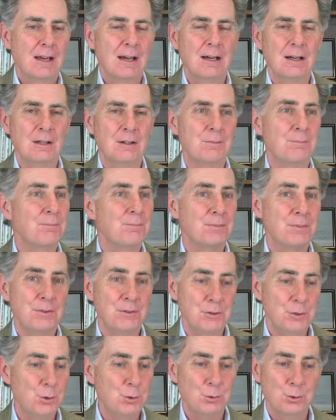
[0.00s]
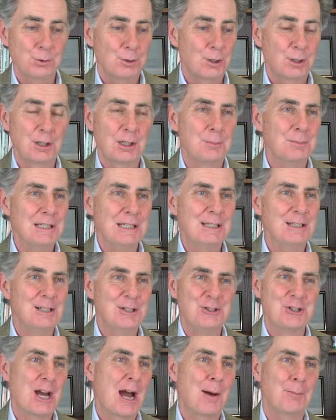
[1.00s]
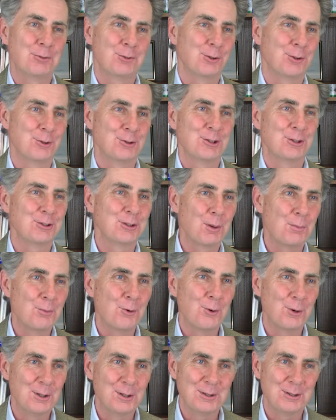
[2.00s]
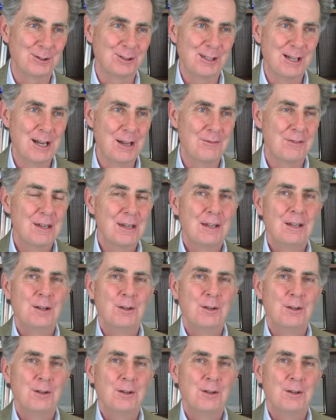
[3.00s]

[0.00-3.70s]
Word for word: Uh, you are going to be in the job search at some point in your life.